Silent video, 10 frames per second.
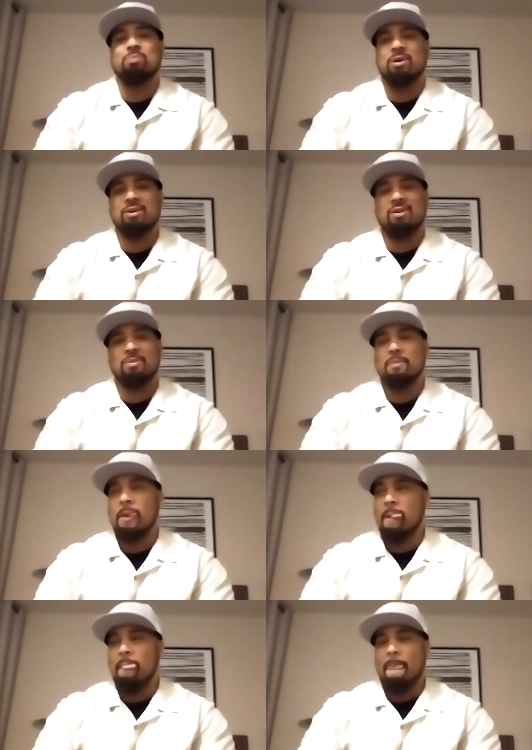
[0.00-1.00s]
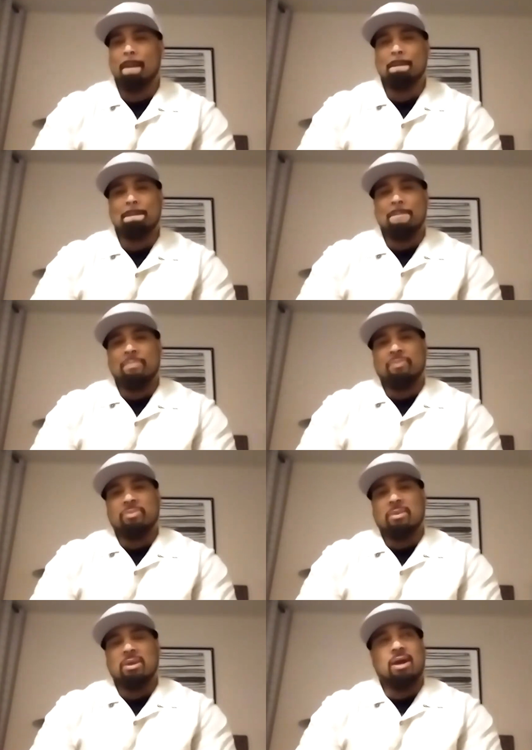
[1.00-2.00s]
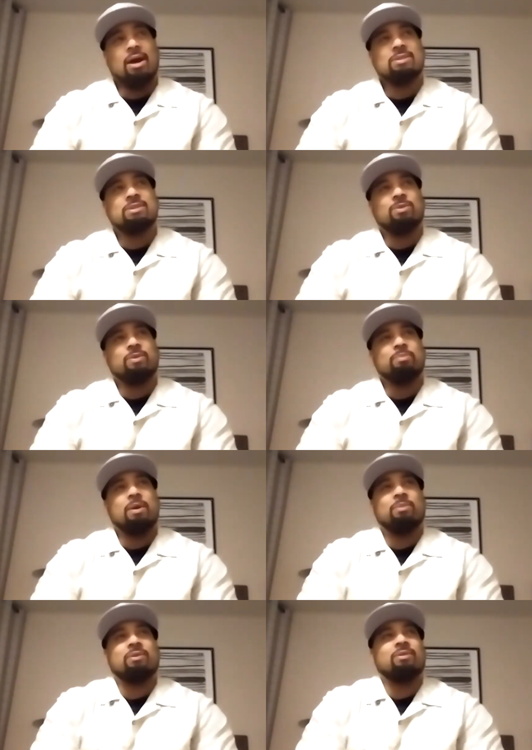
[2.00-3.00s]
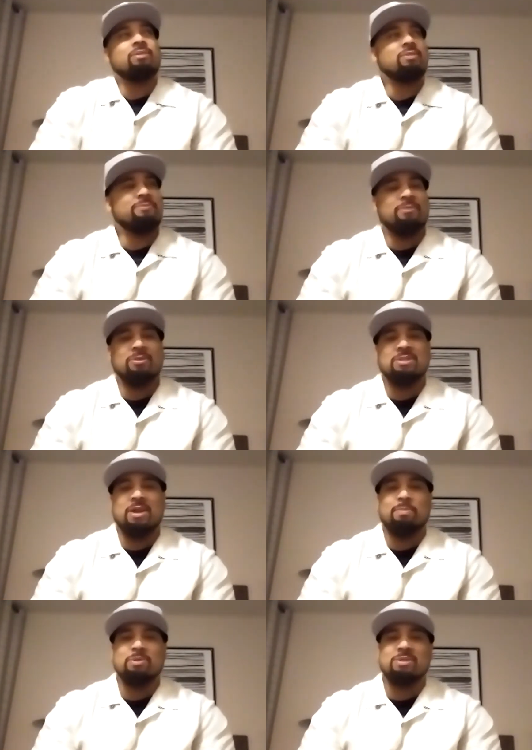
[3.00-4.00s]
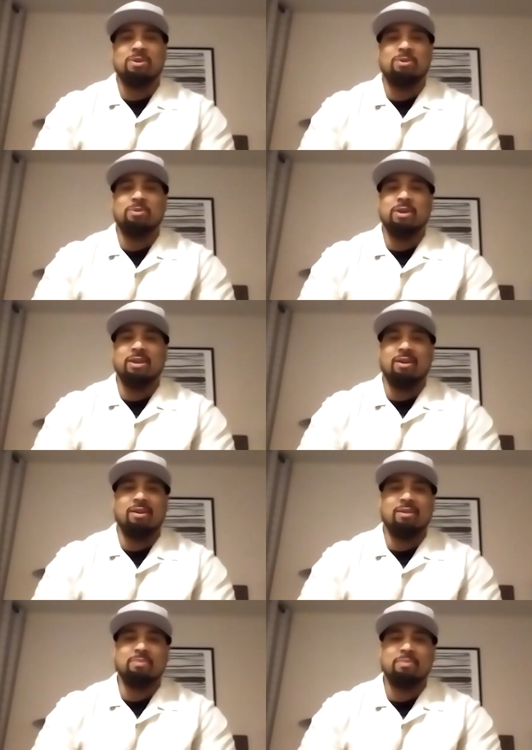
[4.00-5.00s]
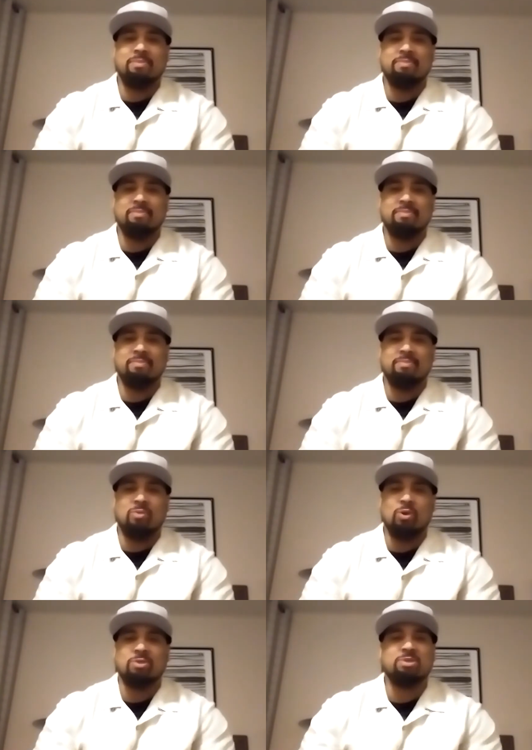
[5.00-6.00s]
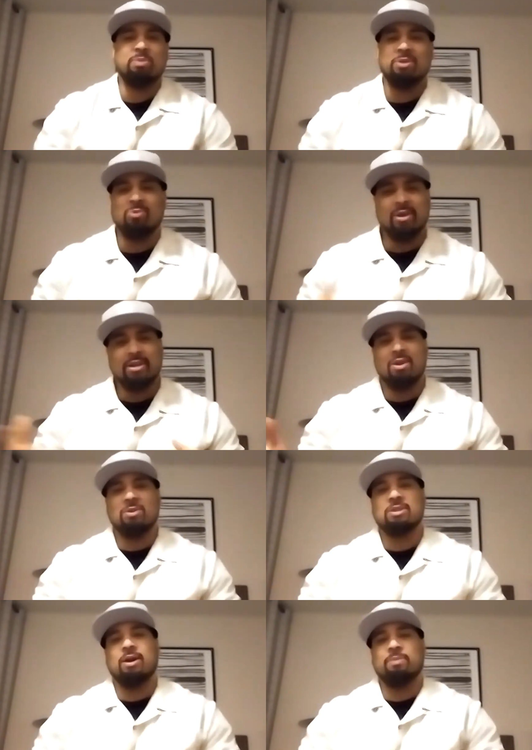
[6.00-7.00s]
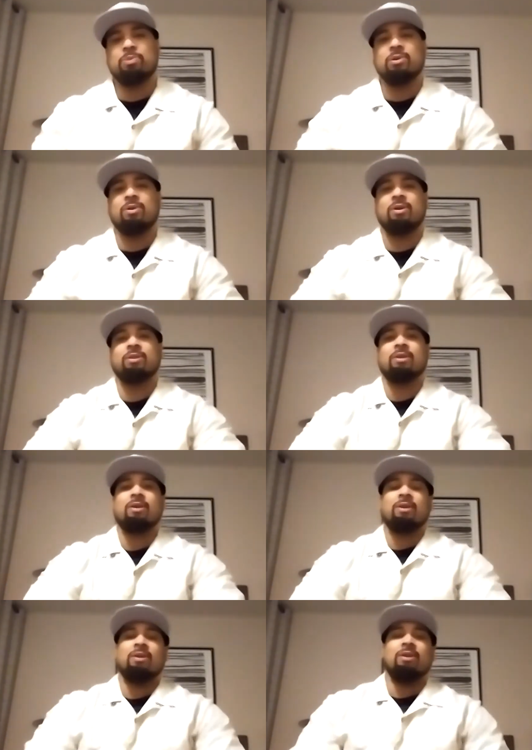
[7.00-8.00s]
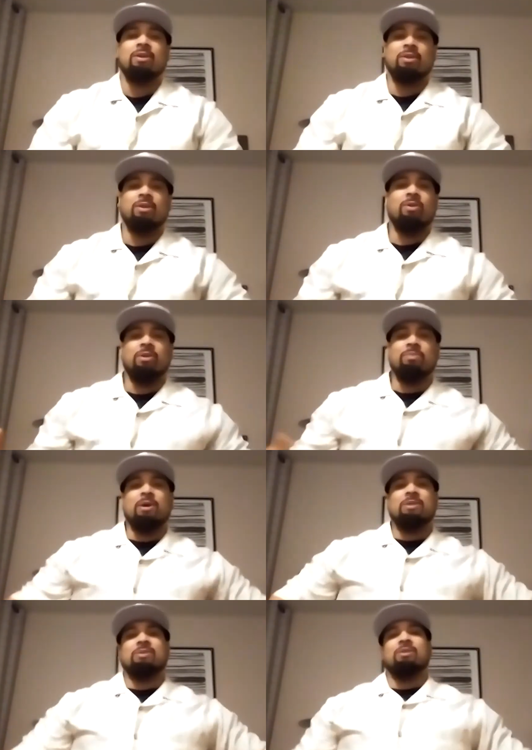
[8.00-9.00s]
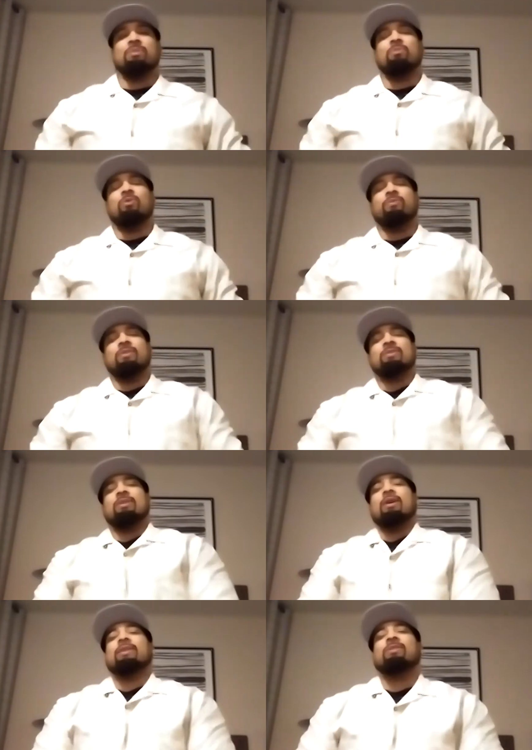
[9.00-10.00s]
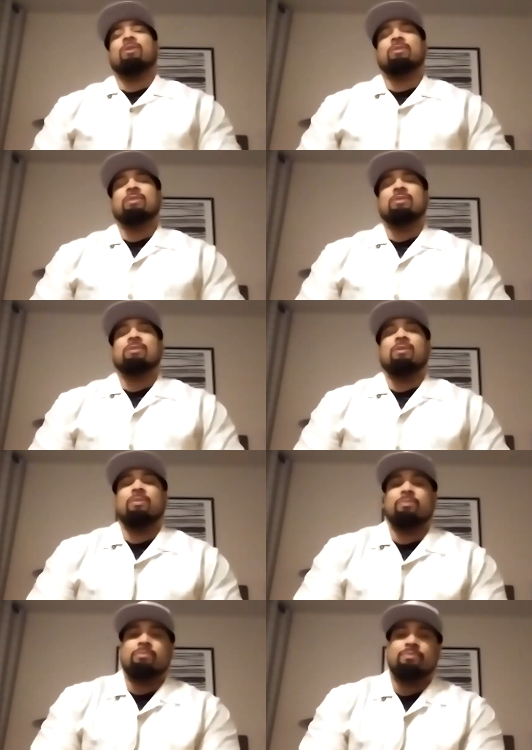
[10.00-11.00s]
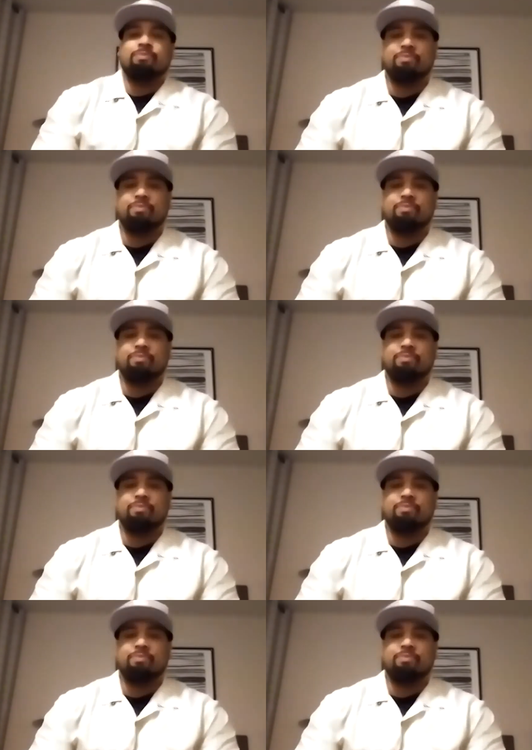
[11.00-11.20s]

But uh, yeah, I still remember the first episode, and uh, Will Smith really knows how to put on. You know, he makes good movies, and I thought this um